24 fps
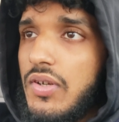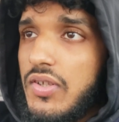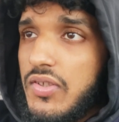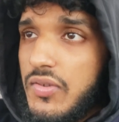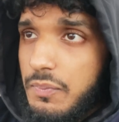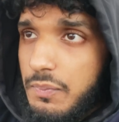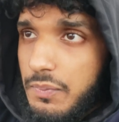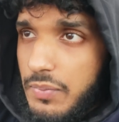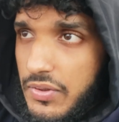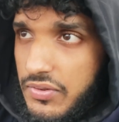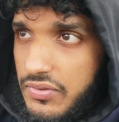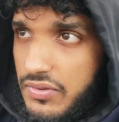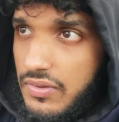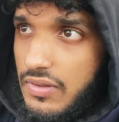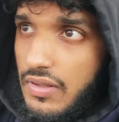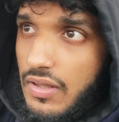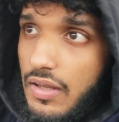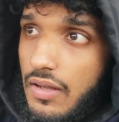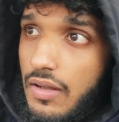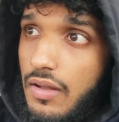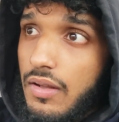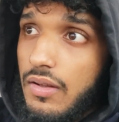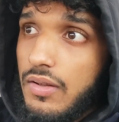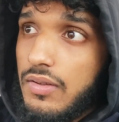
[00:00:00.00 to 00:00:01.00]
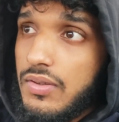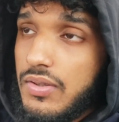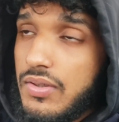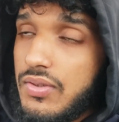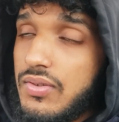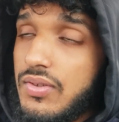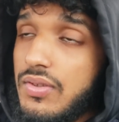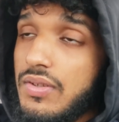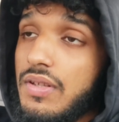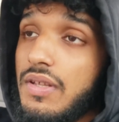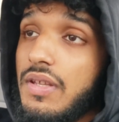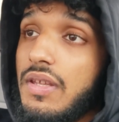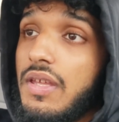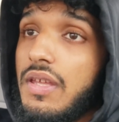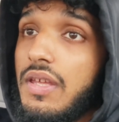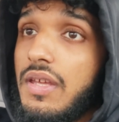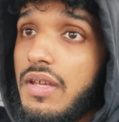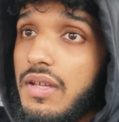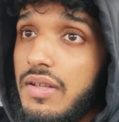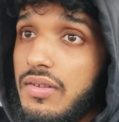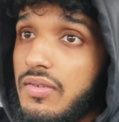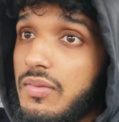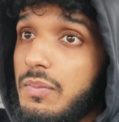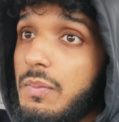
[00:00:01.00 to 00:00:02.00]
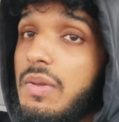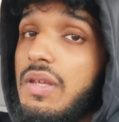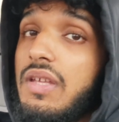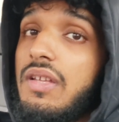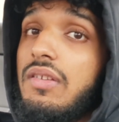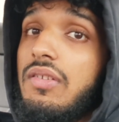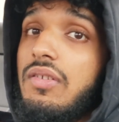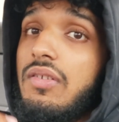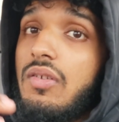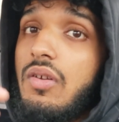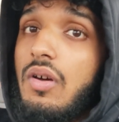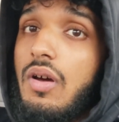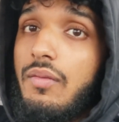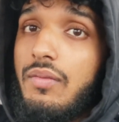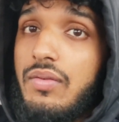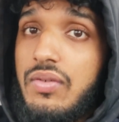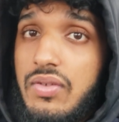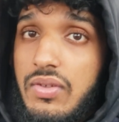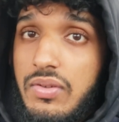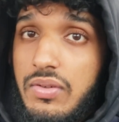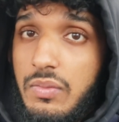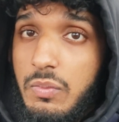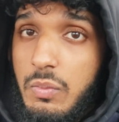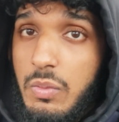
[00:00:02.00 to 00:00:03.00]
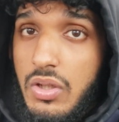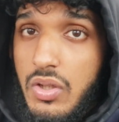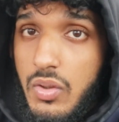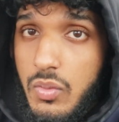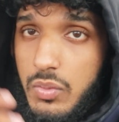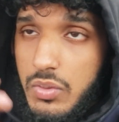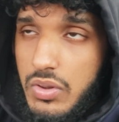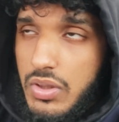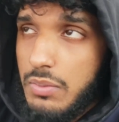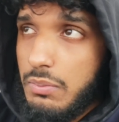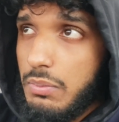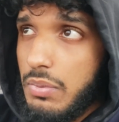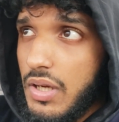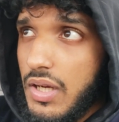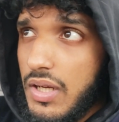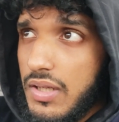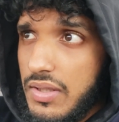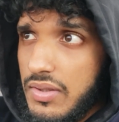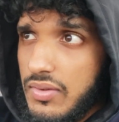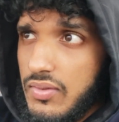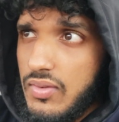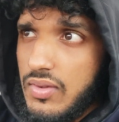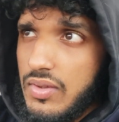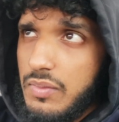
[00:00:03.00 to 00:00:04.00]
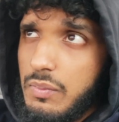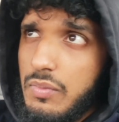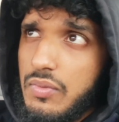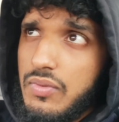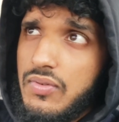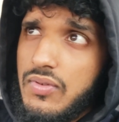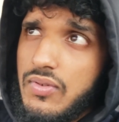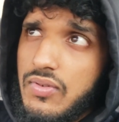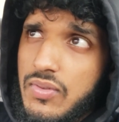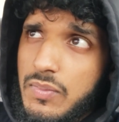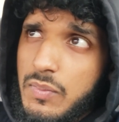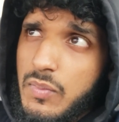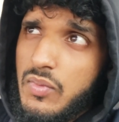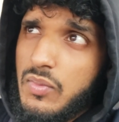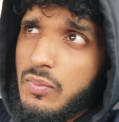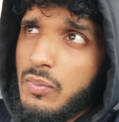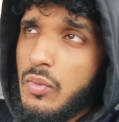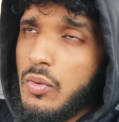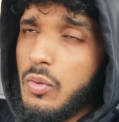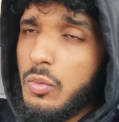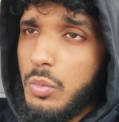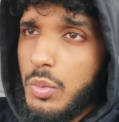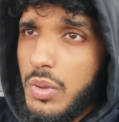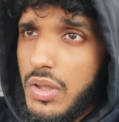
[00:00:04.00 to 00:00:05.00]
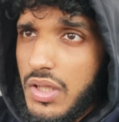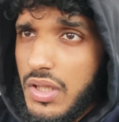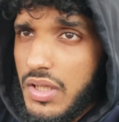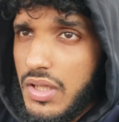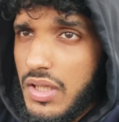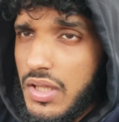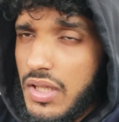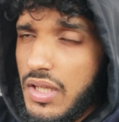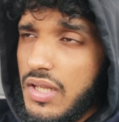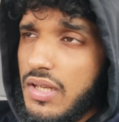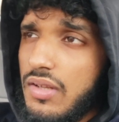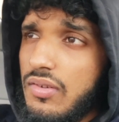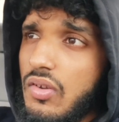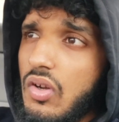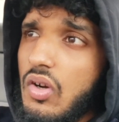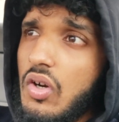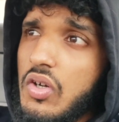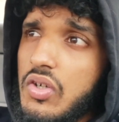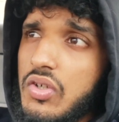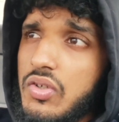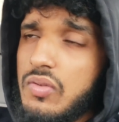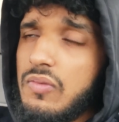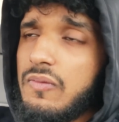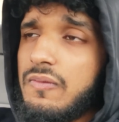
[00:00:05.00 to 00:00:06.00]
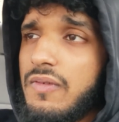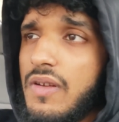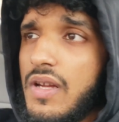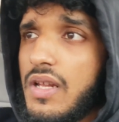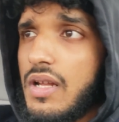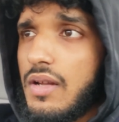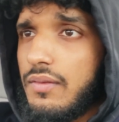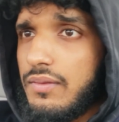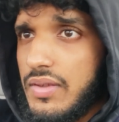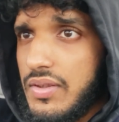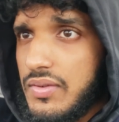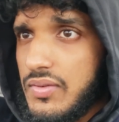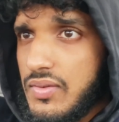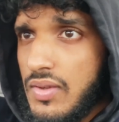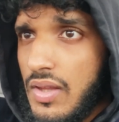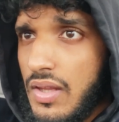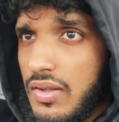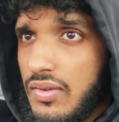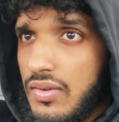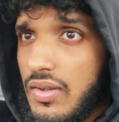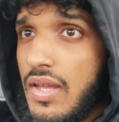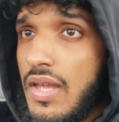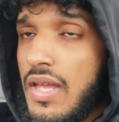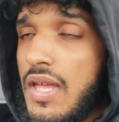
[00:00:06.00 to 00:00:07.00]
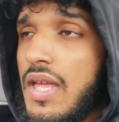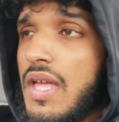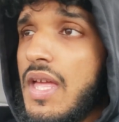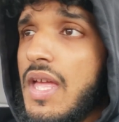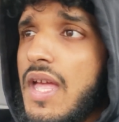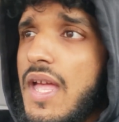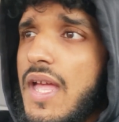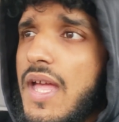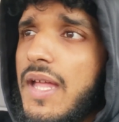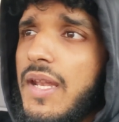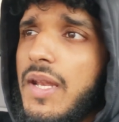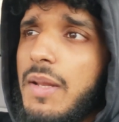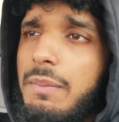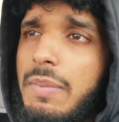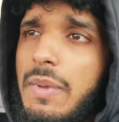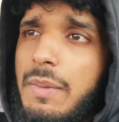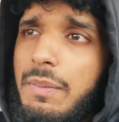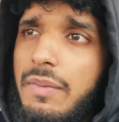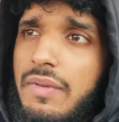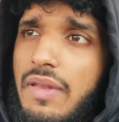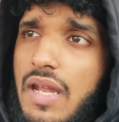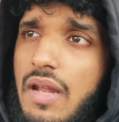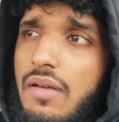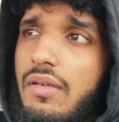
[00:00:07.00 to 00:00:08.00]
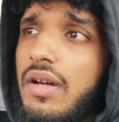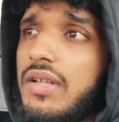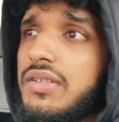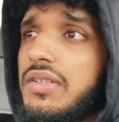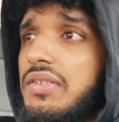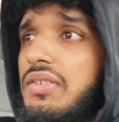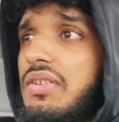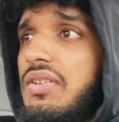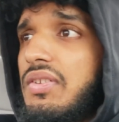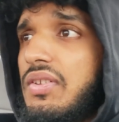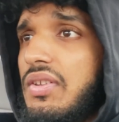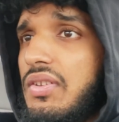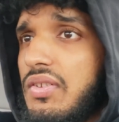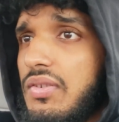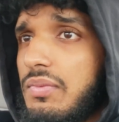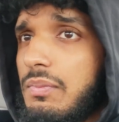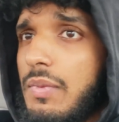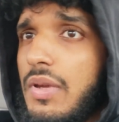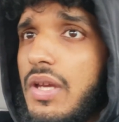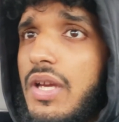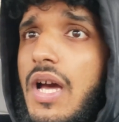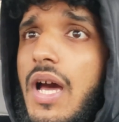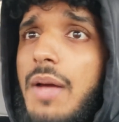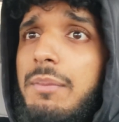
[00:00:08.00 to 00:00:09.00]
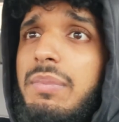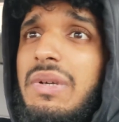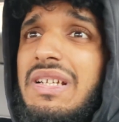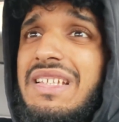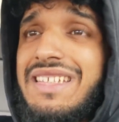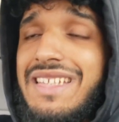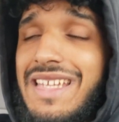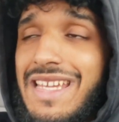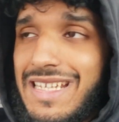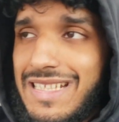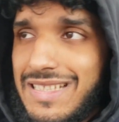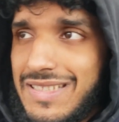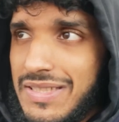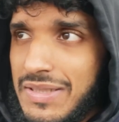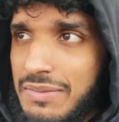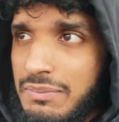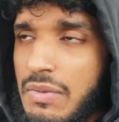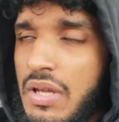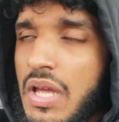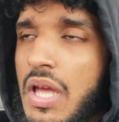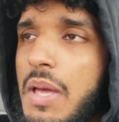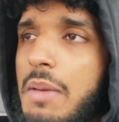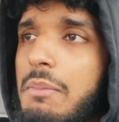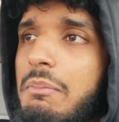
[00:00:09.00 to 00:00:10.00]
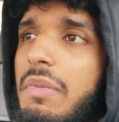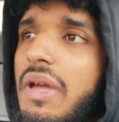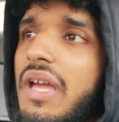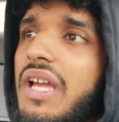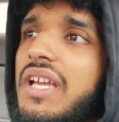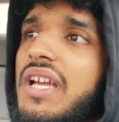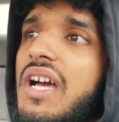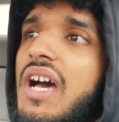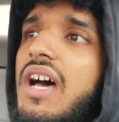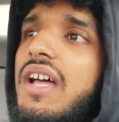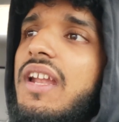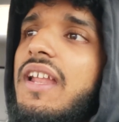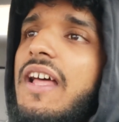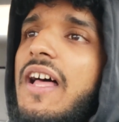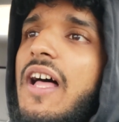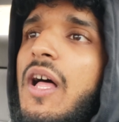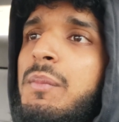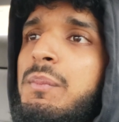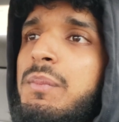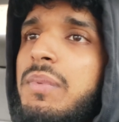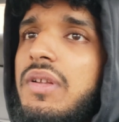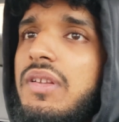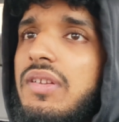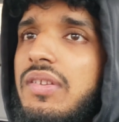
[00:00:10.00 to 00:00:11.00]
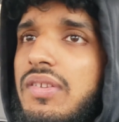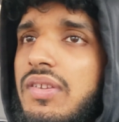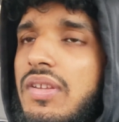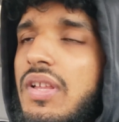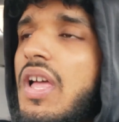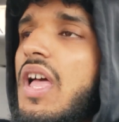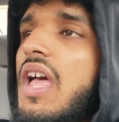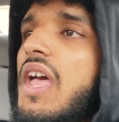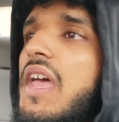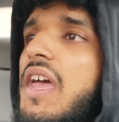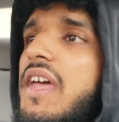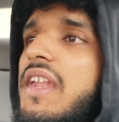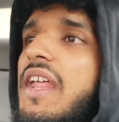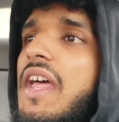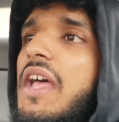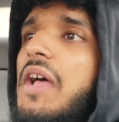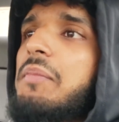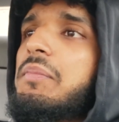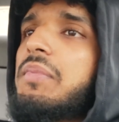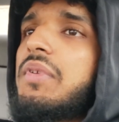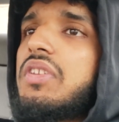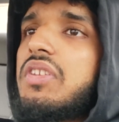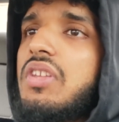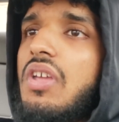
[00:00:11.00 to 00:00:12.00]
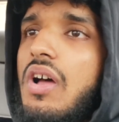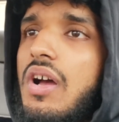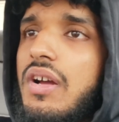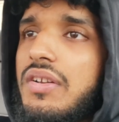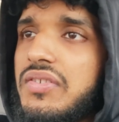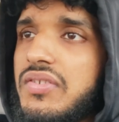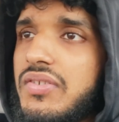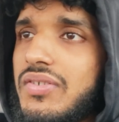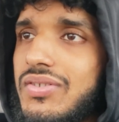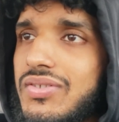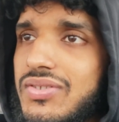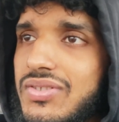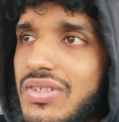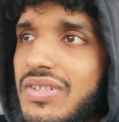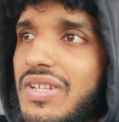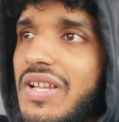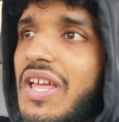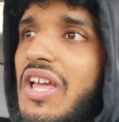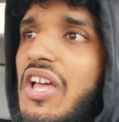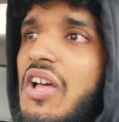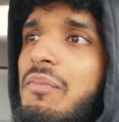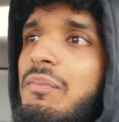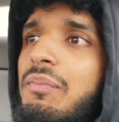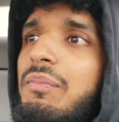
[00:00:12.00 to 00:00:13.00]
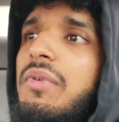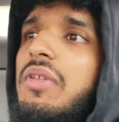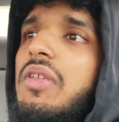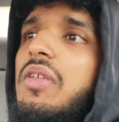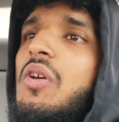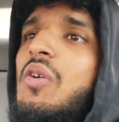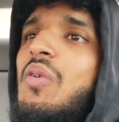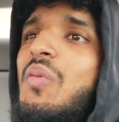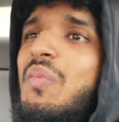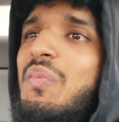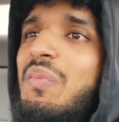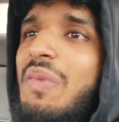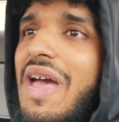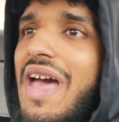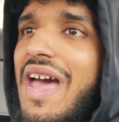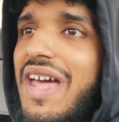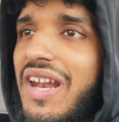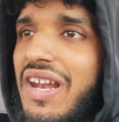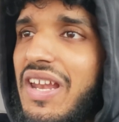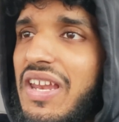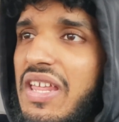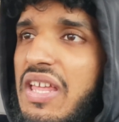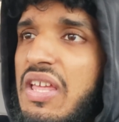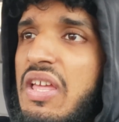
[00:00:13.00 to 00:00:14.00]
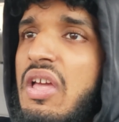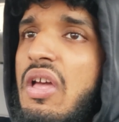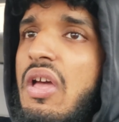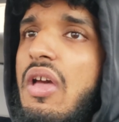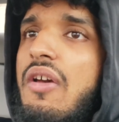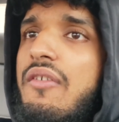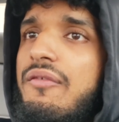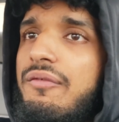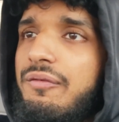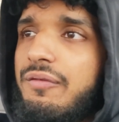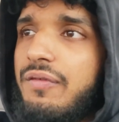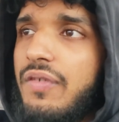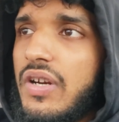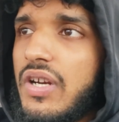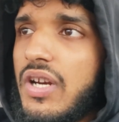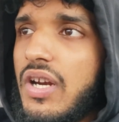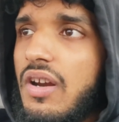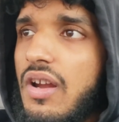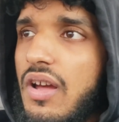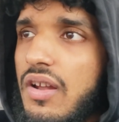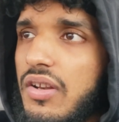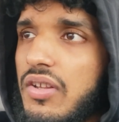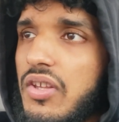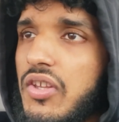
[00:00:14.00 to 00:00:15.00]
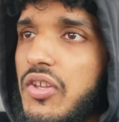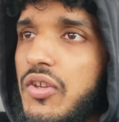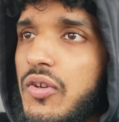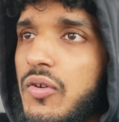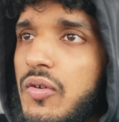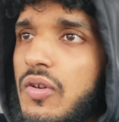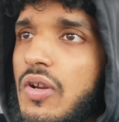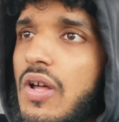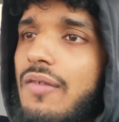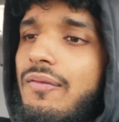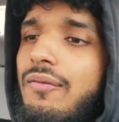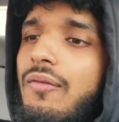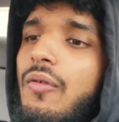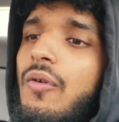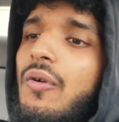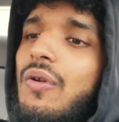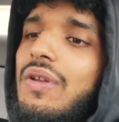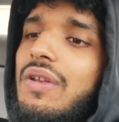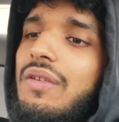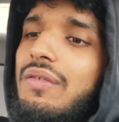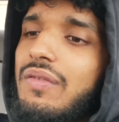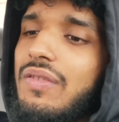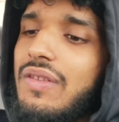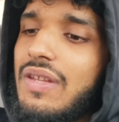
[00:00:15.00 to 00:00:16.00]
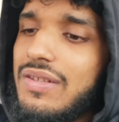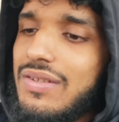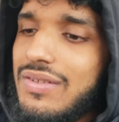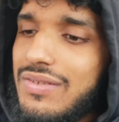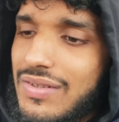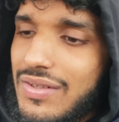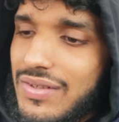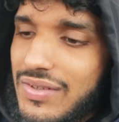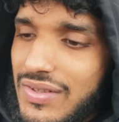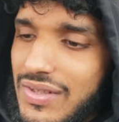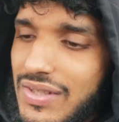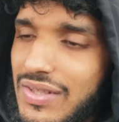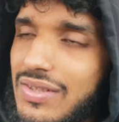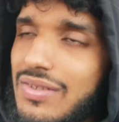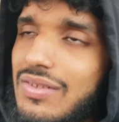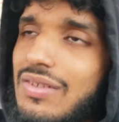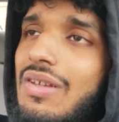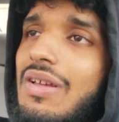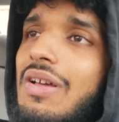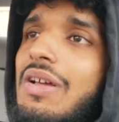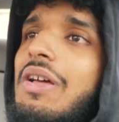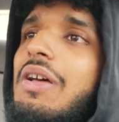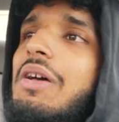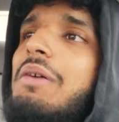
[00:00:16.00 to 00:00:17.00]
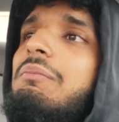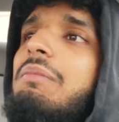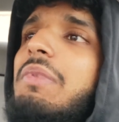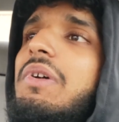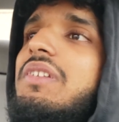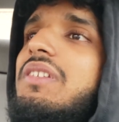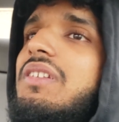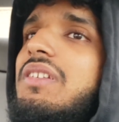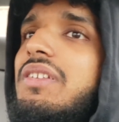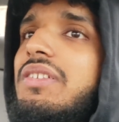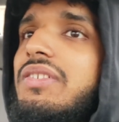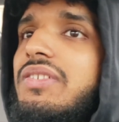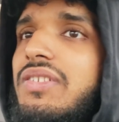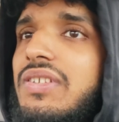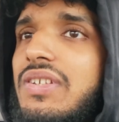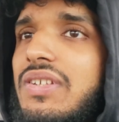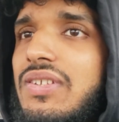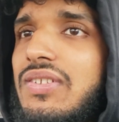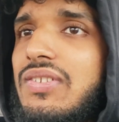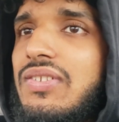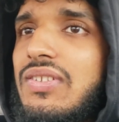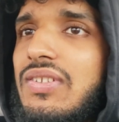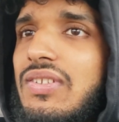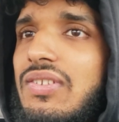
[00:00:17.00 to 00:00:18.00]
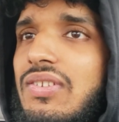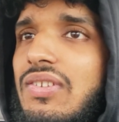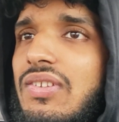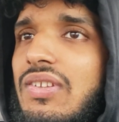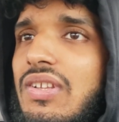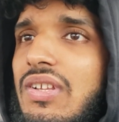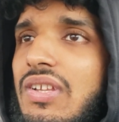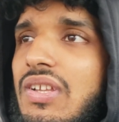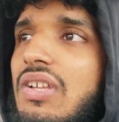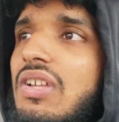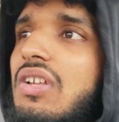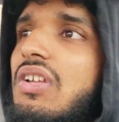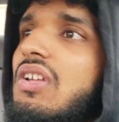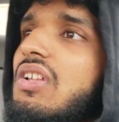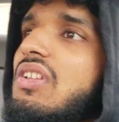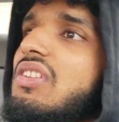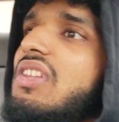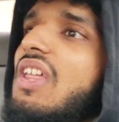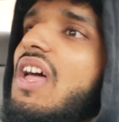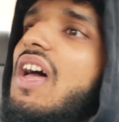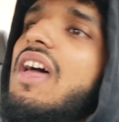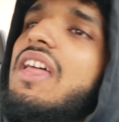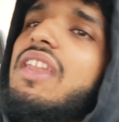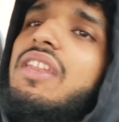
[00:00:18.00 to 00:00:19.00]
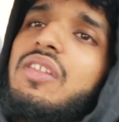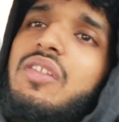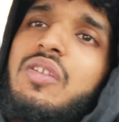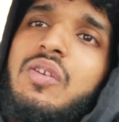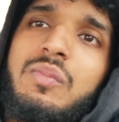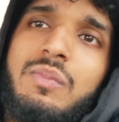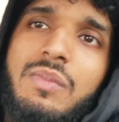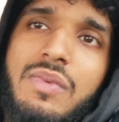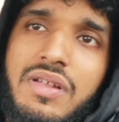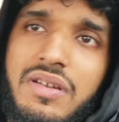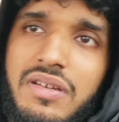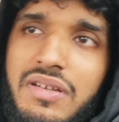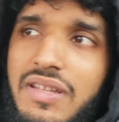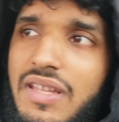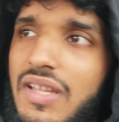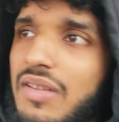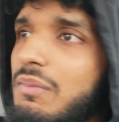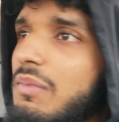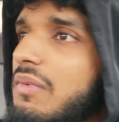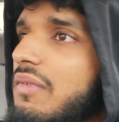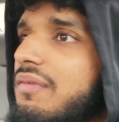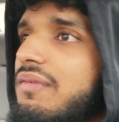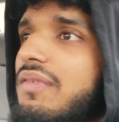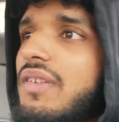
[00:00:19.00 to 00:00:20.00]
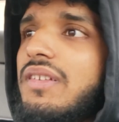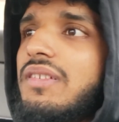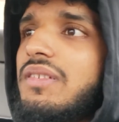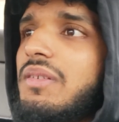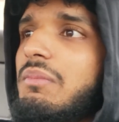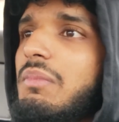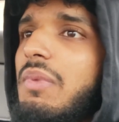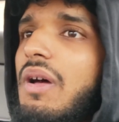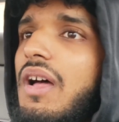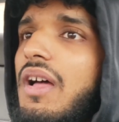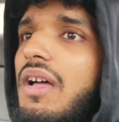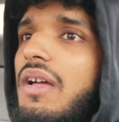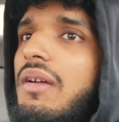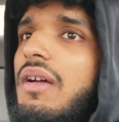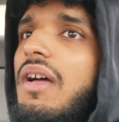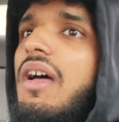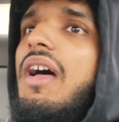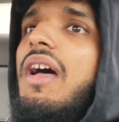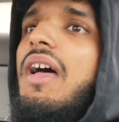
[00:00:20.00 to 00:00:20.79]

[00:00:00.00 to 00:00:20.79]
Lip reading: especially the elders and the kids, because, you know, obviously we know that their bodies, immune system is more weak and it's harder to fight off these things. And the people that have other diseases, may God protect them. May God help us and help the doctors and help humanity figure out a cure, not from only this disease, but diseases that humanity has been affected by.